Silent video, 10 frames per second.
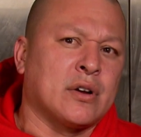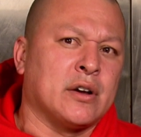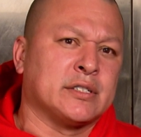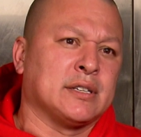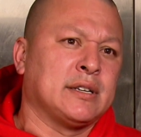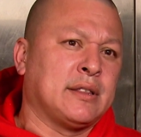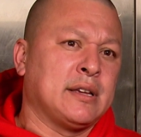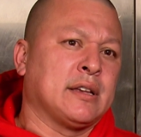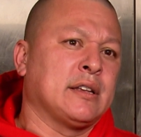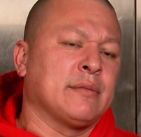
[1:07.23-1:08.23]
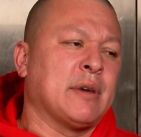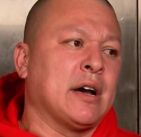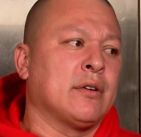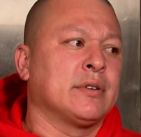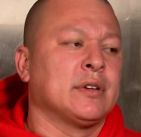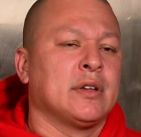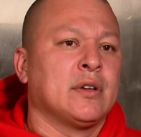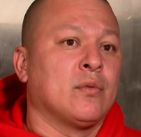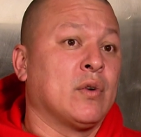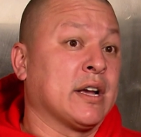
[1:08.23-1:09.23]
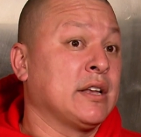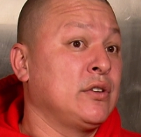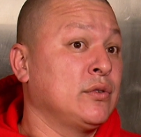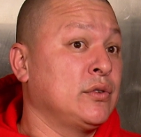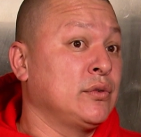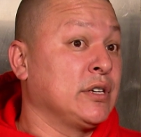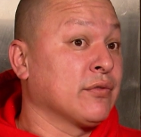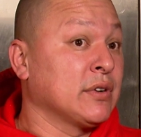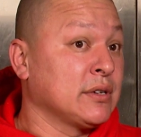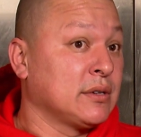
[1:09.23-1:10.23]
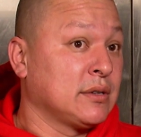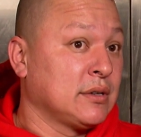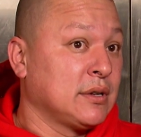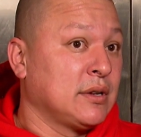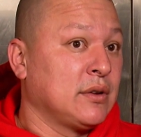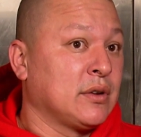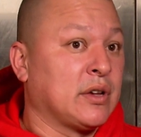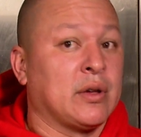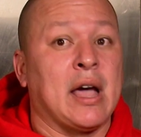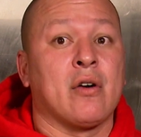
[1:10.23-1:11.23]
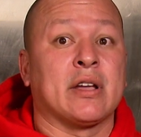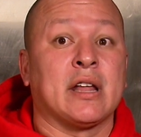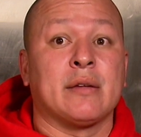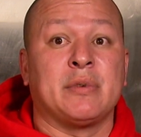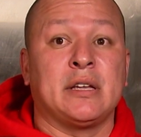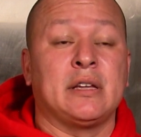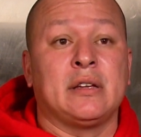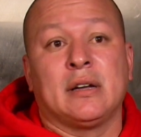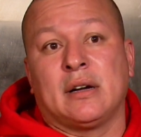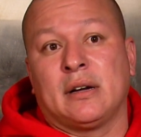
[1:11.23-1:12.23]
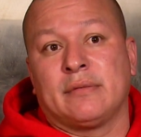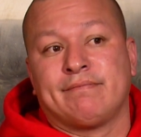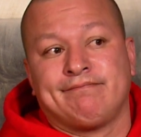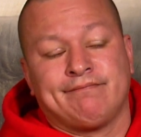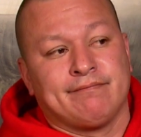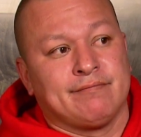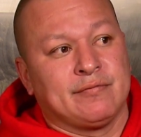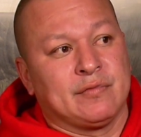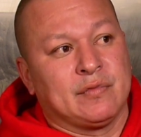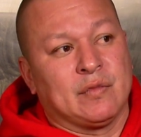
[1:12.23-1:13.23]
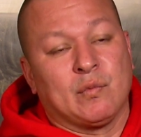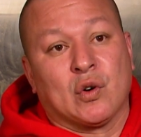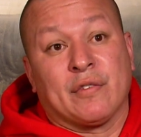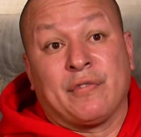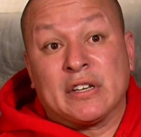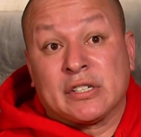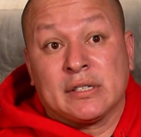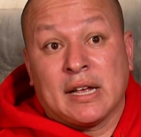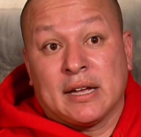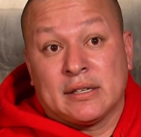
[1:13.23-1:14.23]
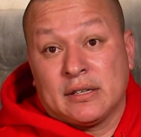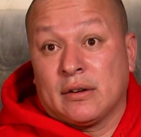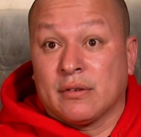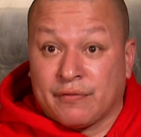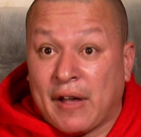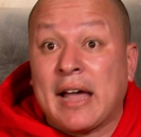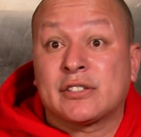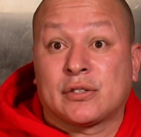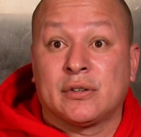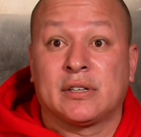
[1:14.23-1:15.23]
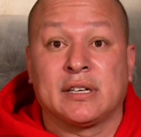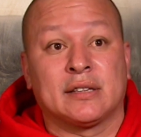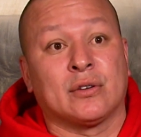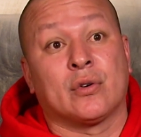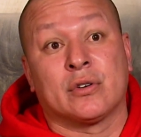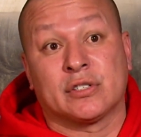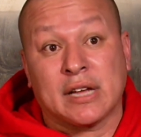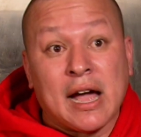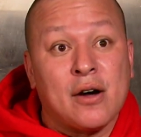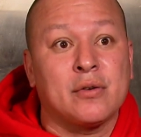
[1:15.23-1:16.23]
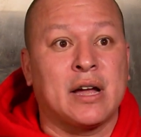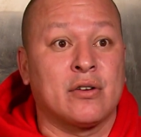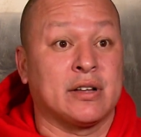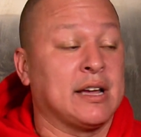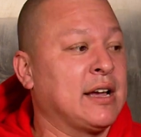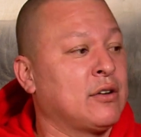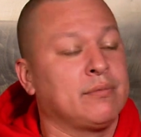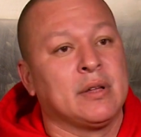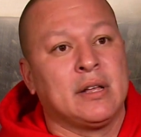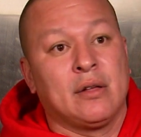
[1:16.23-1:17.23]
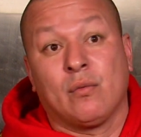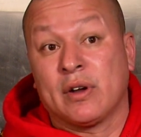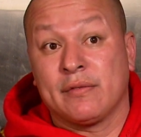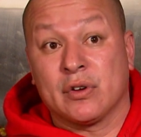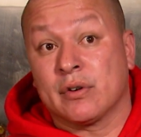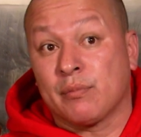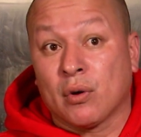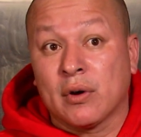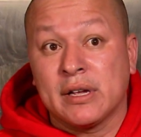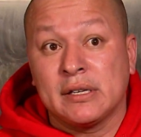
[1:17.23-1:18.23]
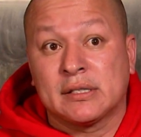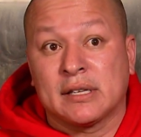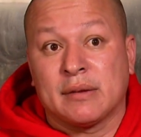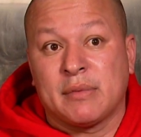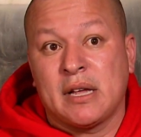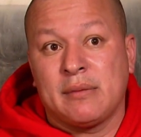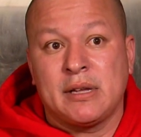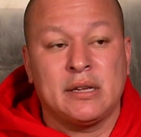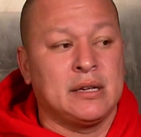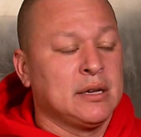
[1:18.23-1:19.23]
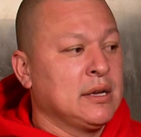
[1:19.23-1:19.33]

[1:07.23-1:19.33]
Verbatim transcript: constantly thinking about what can you do different? How can I be uh, more efficient, you know, faster to get the orders out? How can I help one of your employees that maybe